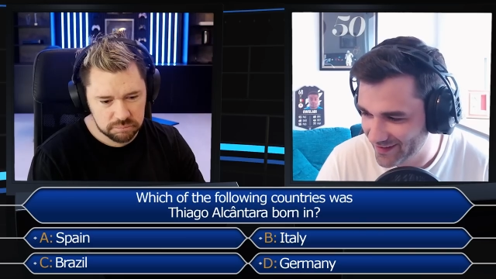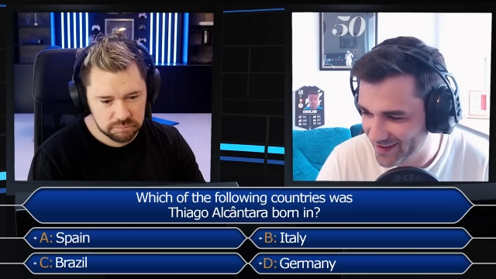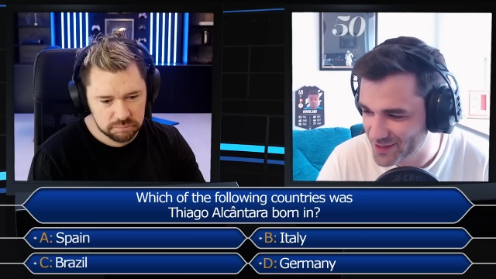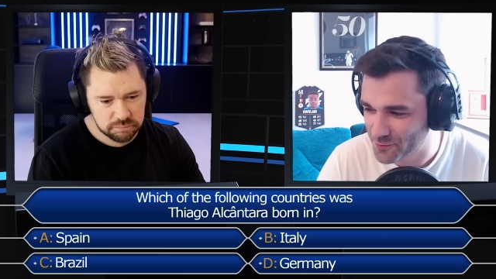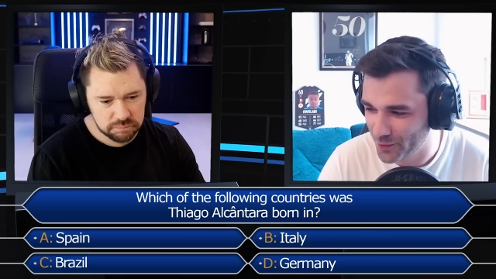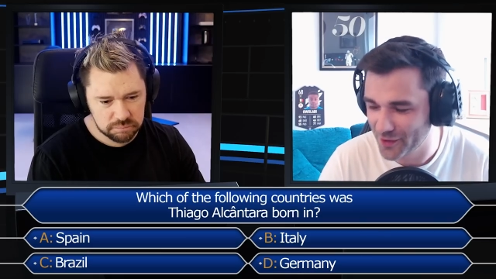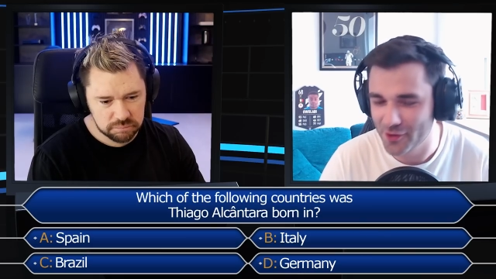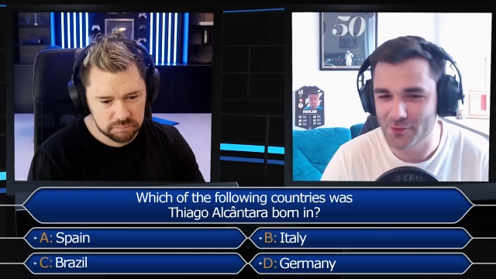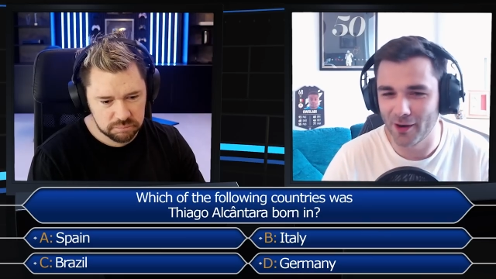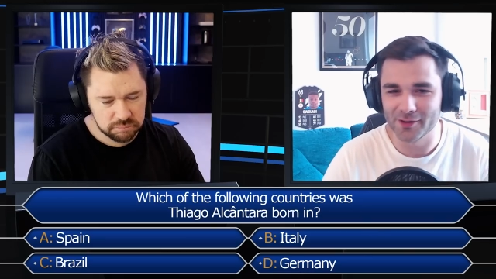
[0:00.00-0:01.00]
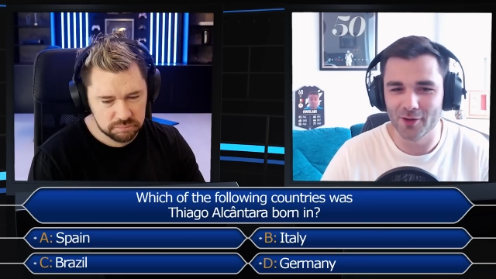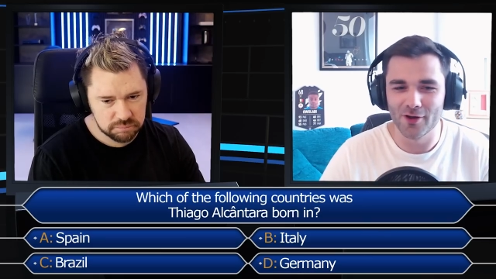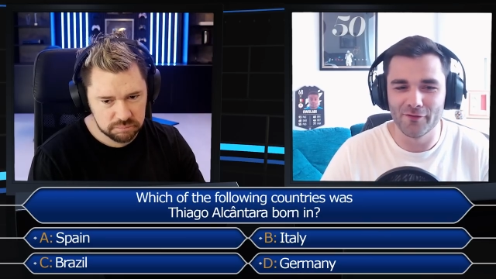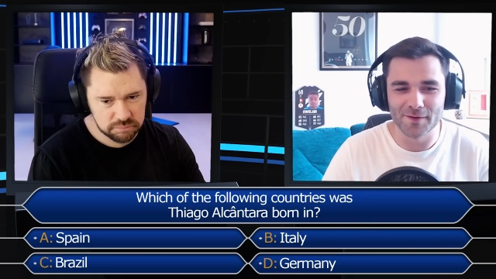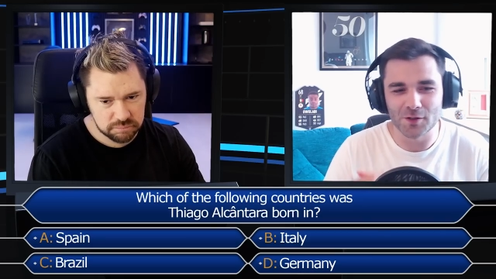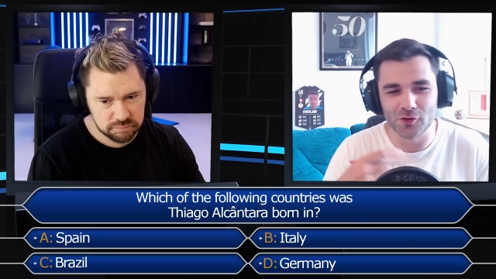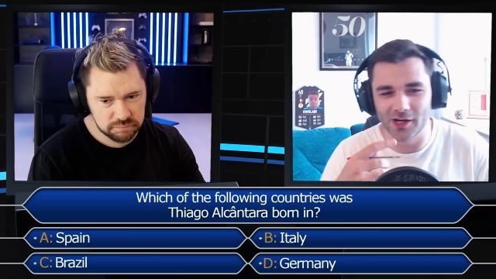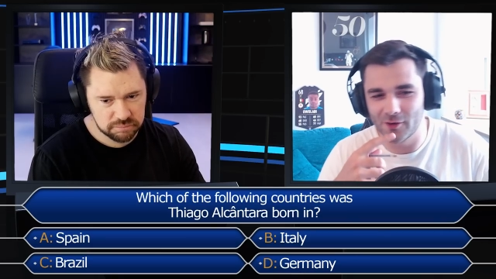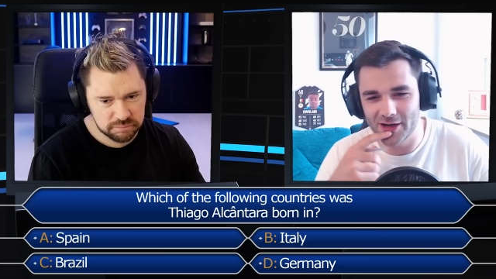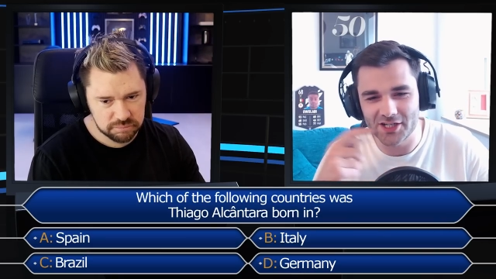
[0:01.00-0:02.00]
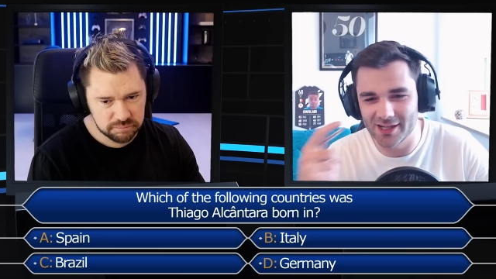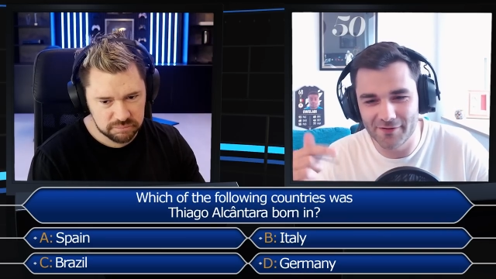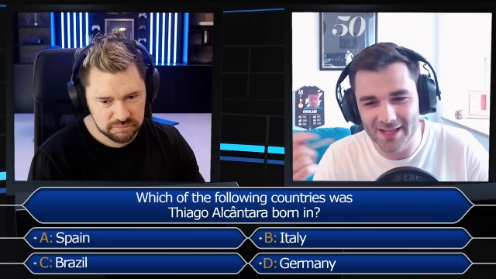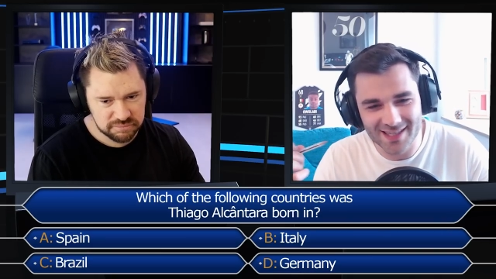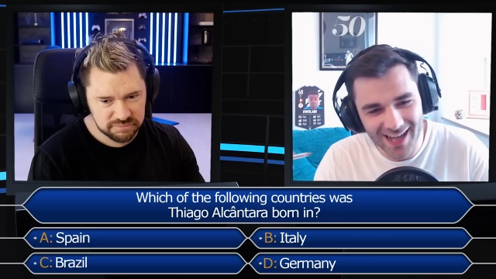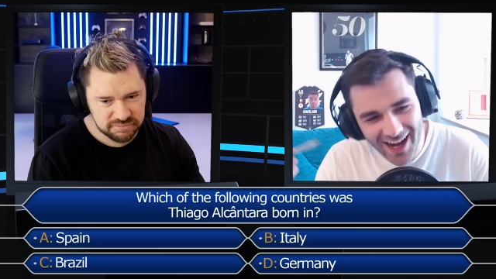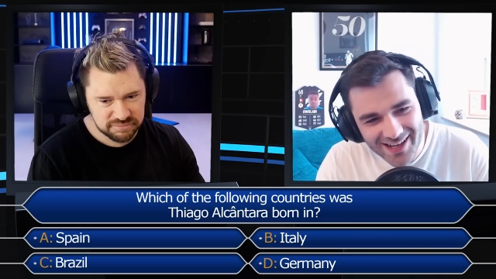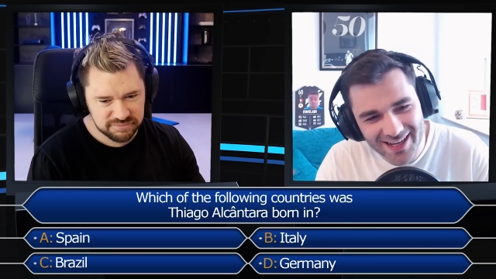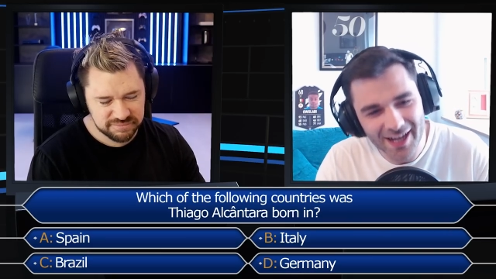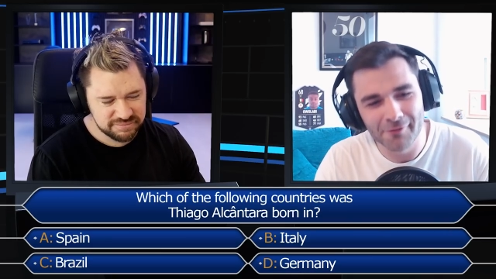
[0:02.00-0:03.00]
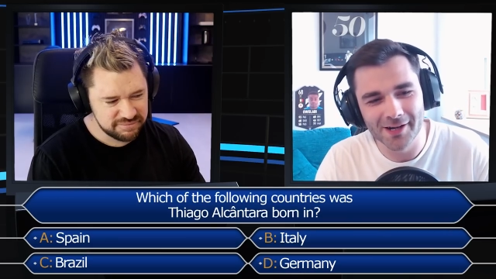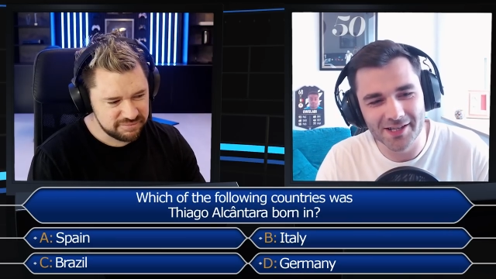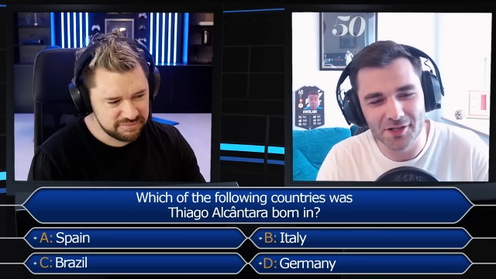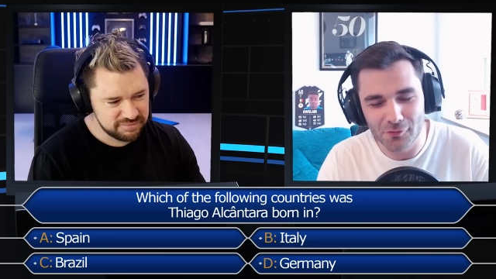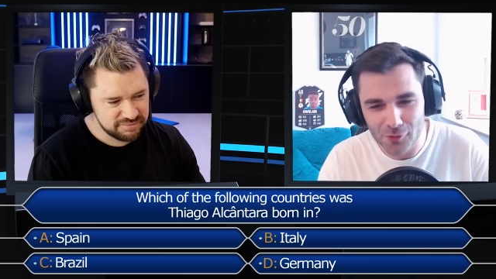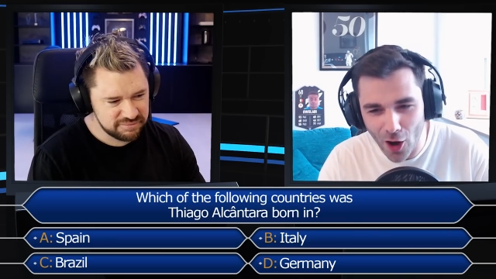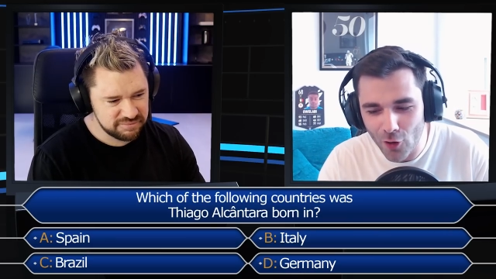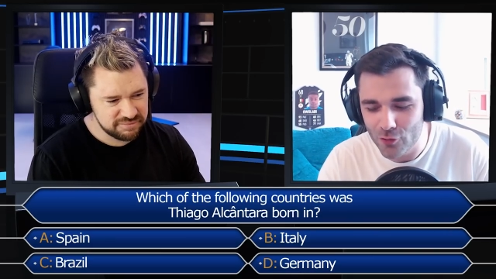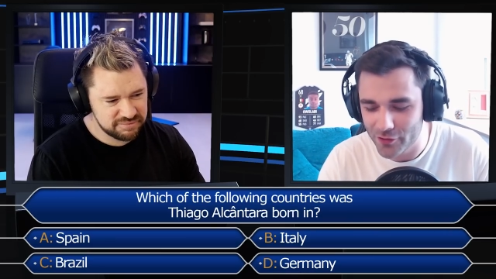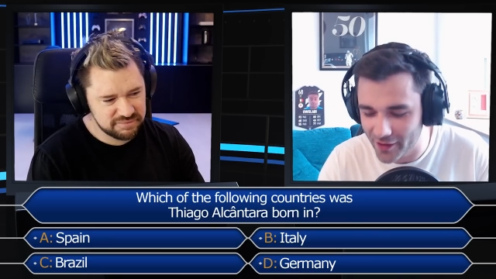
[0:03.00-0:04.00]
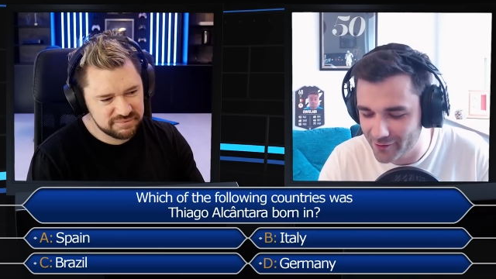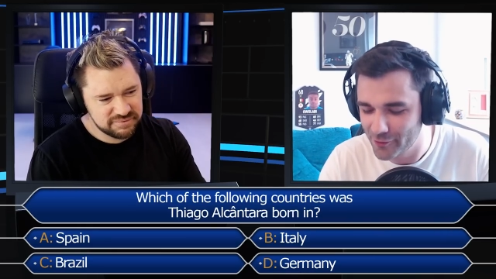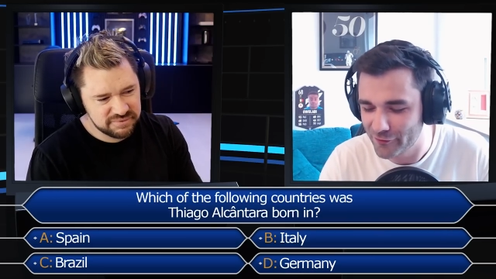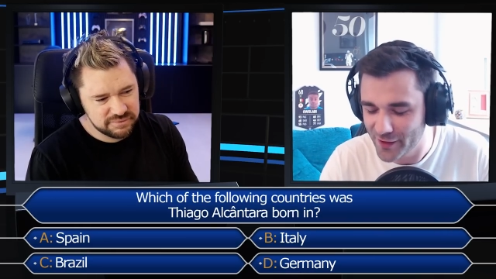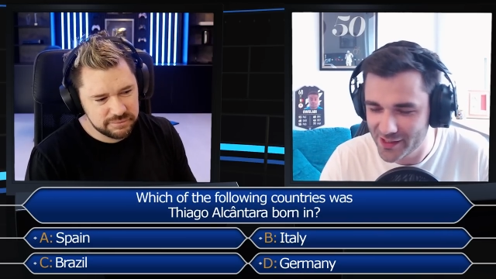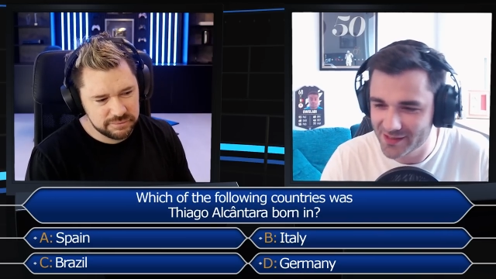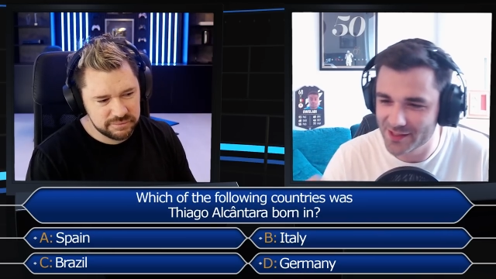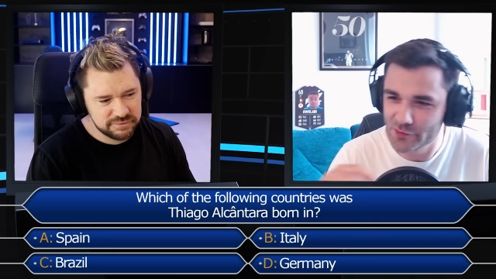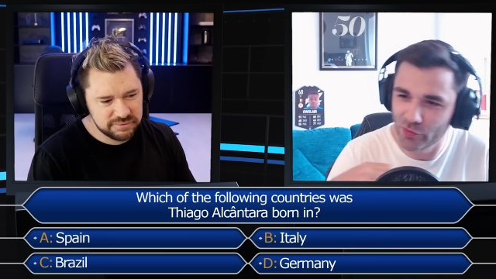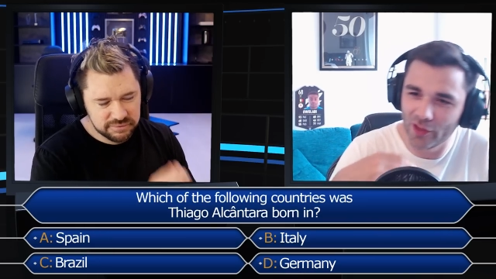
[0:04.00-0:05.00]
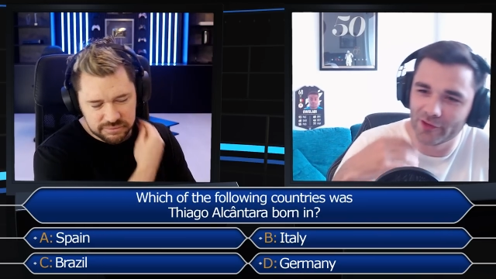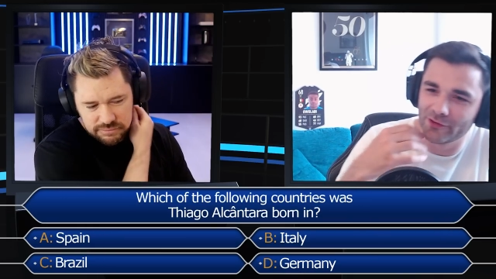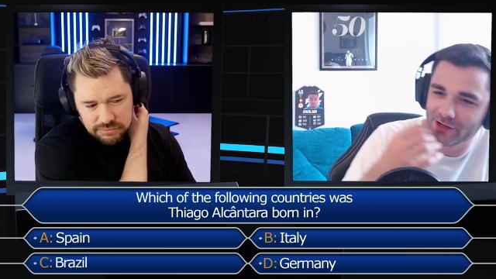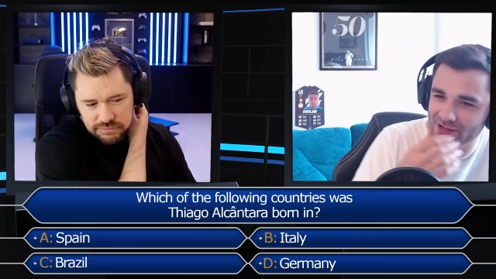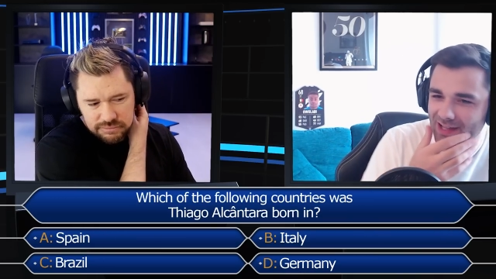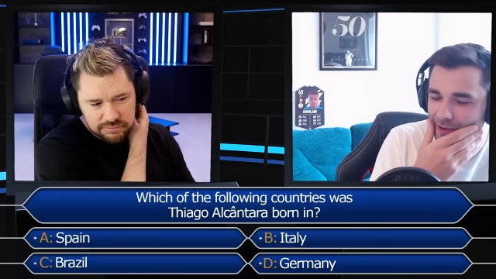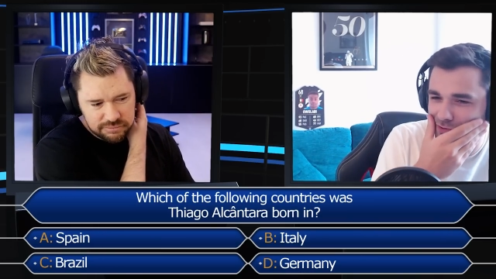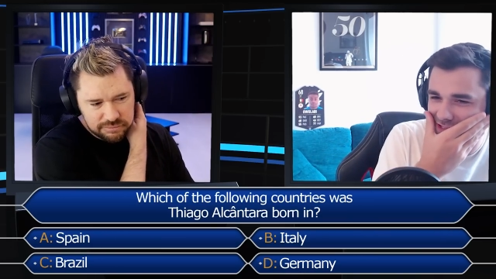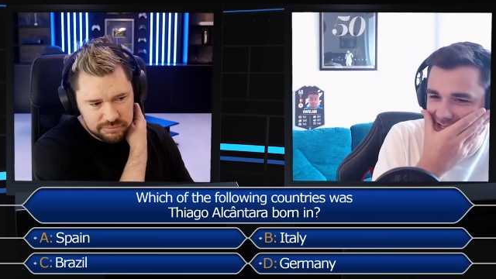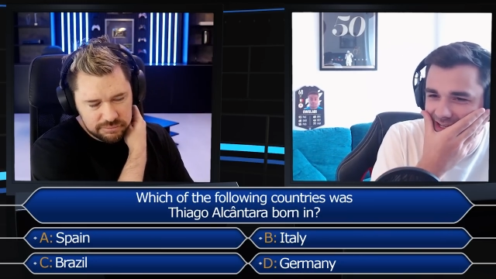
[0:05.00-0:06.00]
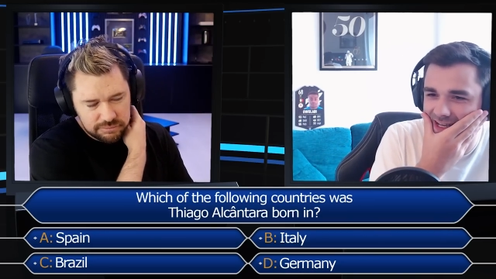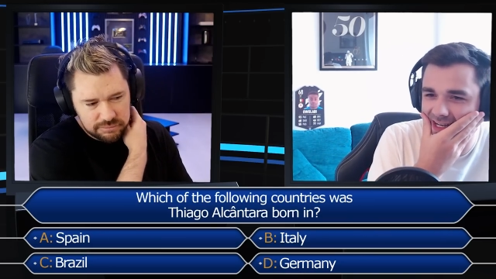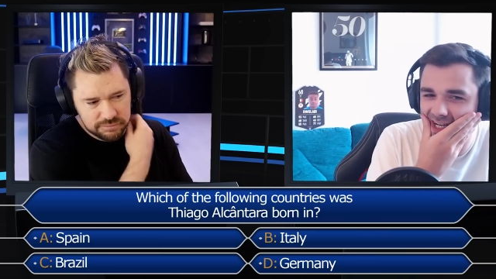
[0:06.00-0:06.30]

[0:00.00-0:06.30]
Speaker 1: It's one of those where I don't know if it's a trick question, if it's the idea is you know that Rafinha's his brother and they're Brazilian.